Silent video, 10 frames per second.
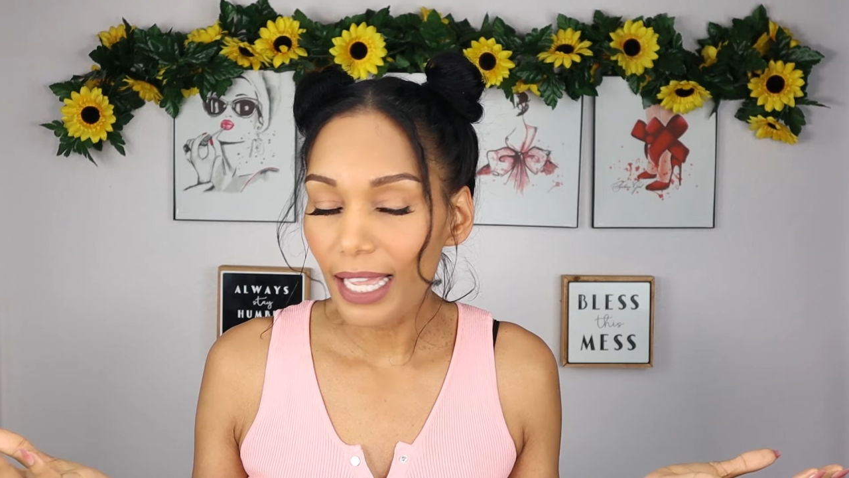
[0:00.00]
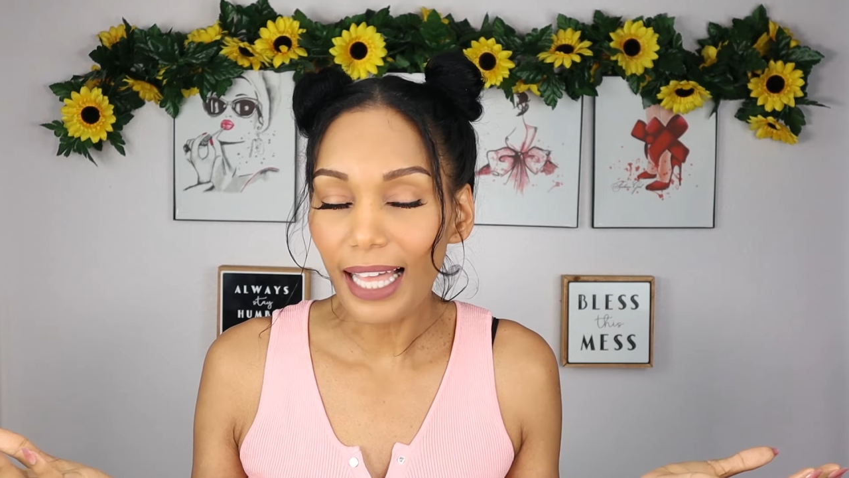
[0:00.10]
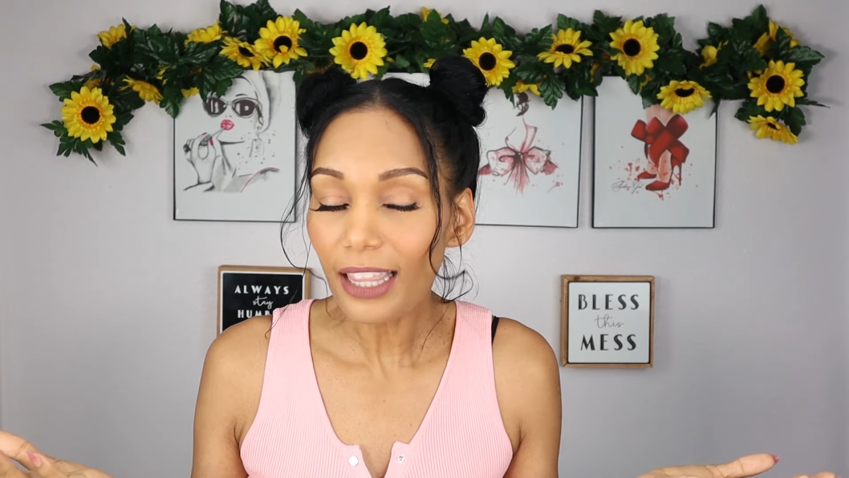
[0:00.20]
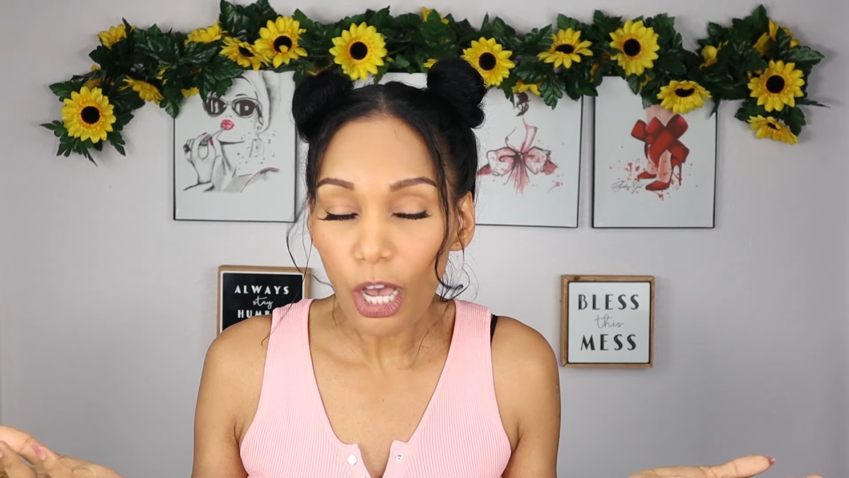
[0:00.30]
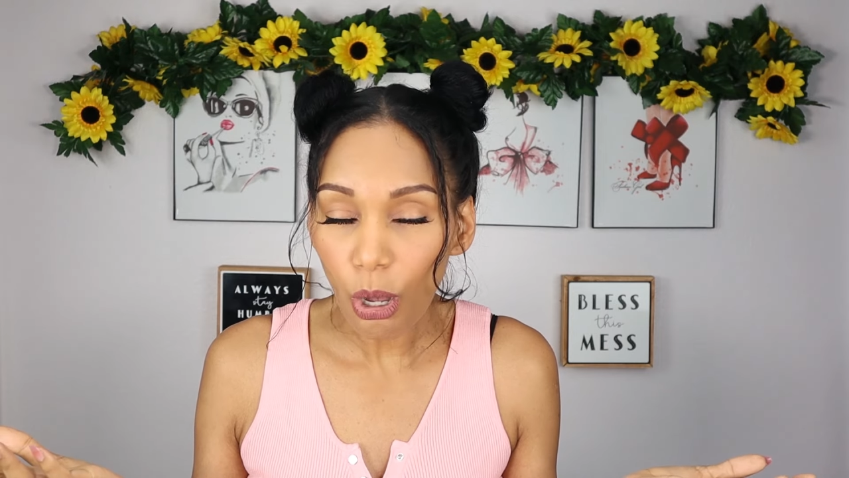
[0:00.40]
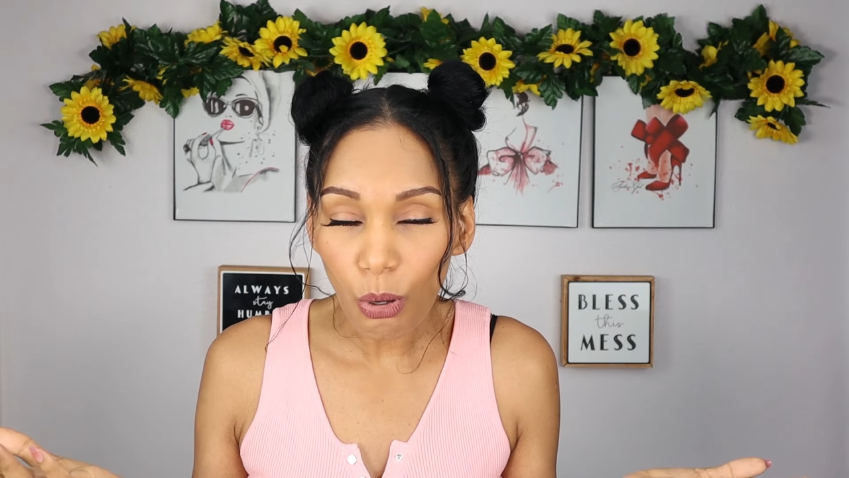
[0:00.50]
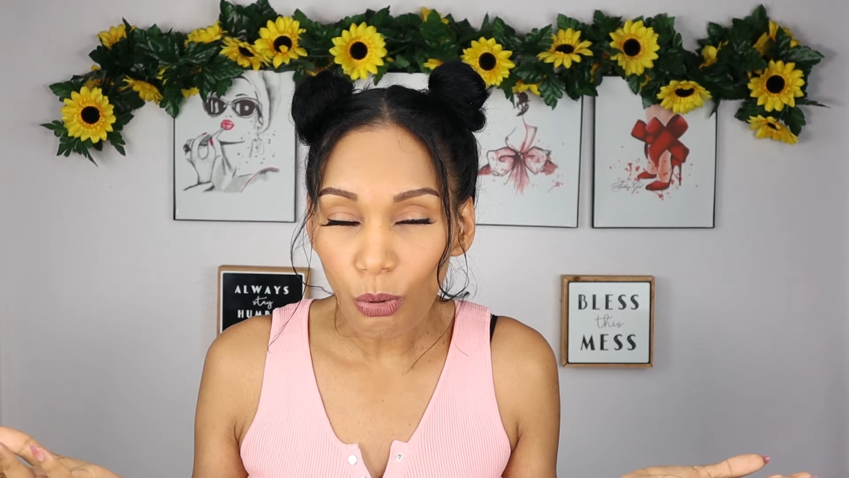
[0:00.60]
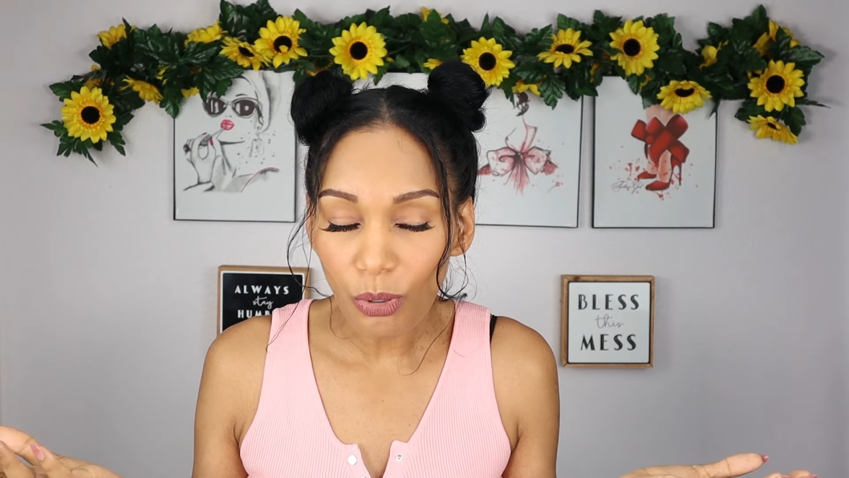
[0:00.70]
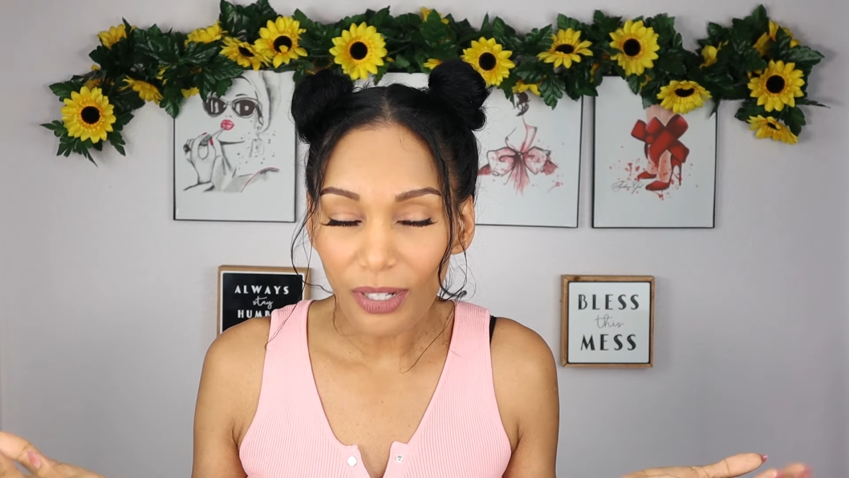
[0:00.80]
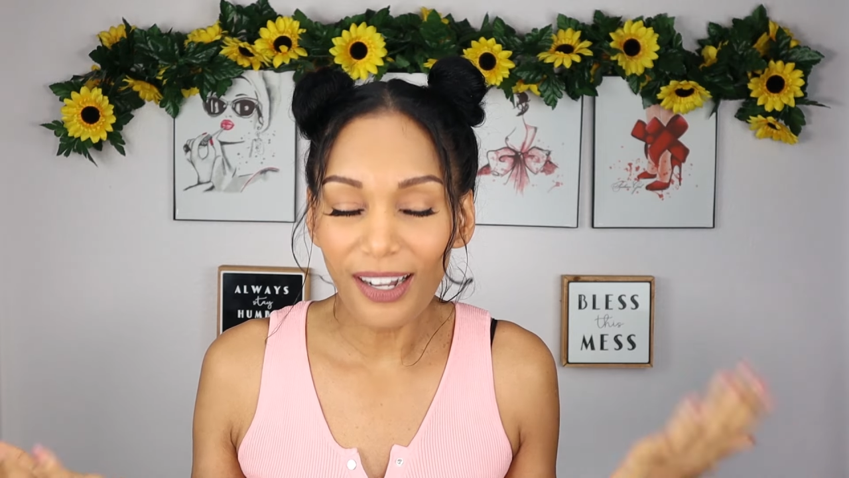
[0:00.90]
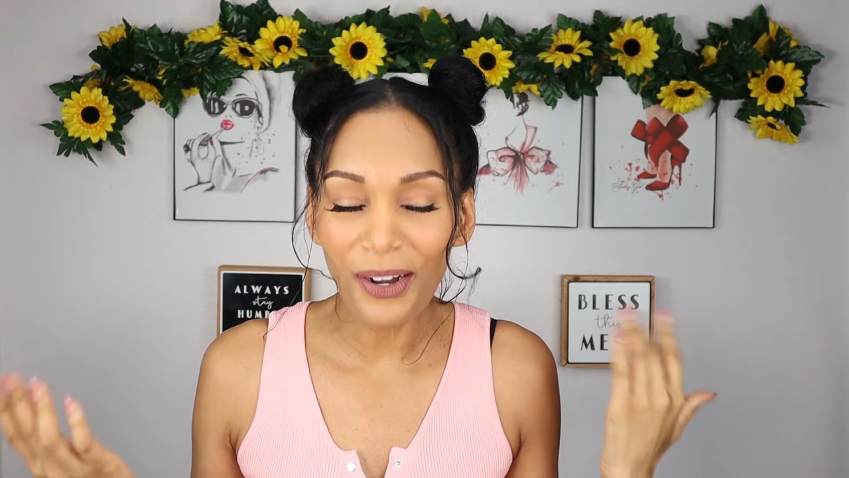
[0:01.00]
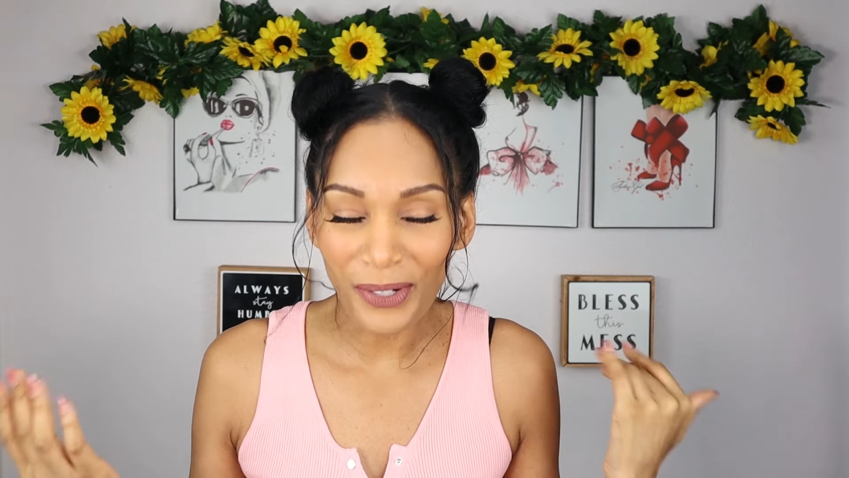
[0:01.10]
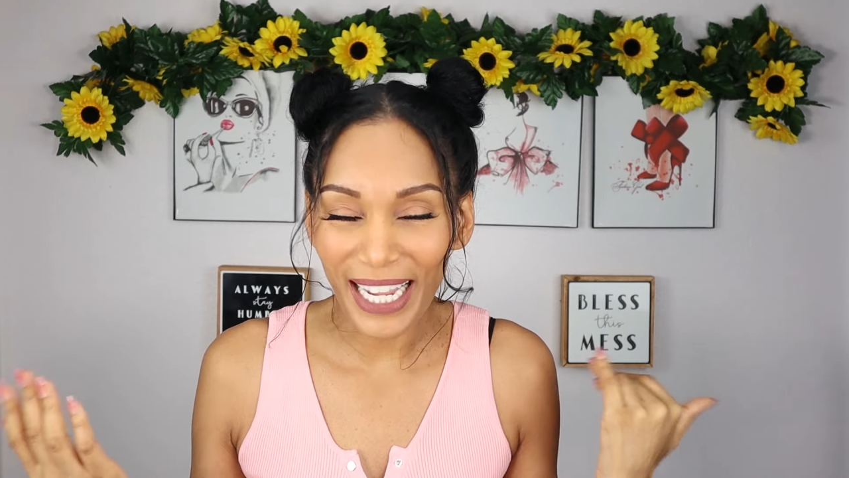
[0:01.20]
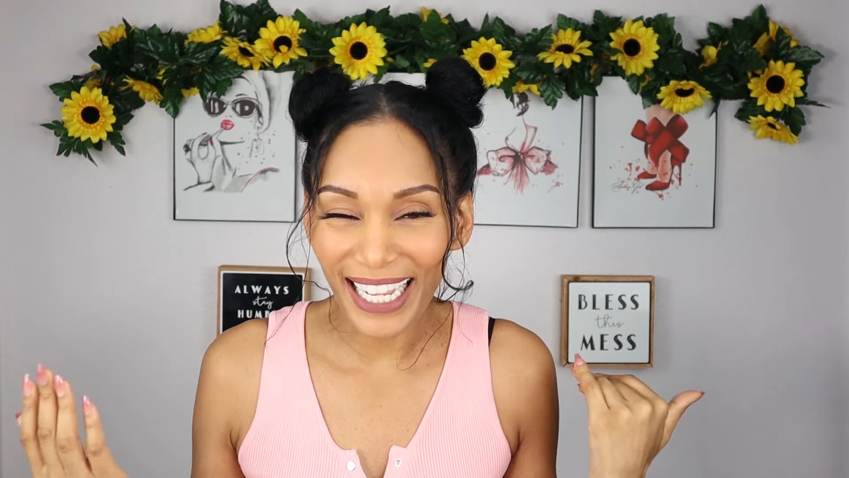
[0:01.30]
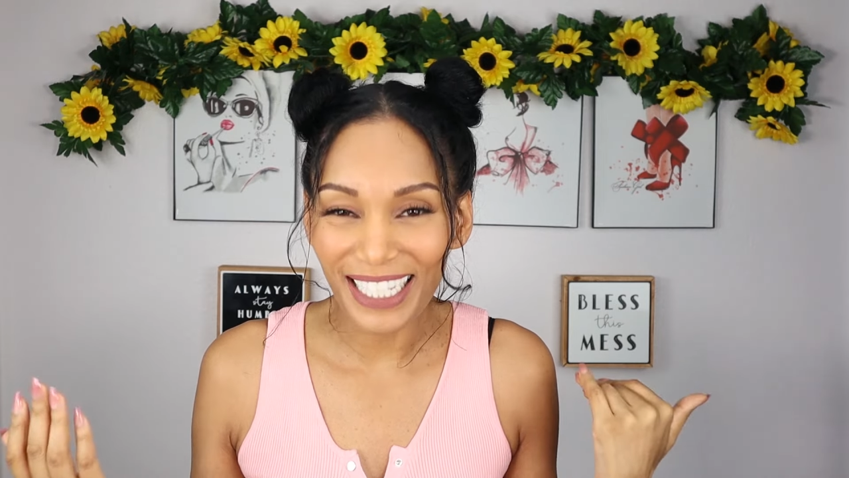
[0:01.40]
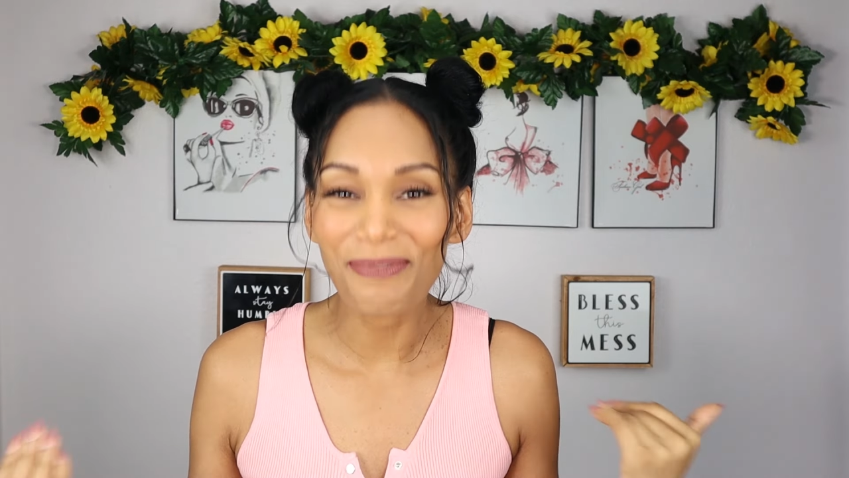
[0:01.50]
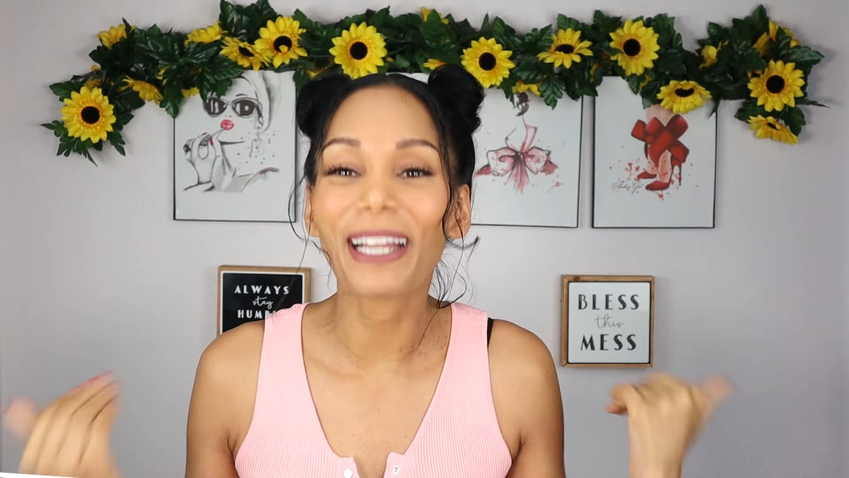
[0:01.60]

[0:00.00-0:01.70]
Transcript: Hello. Okay,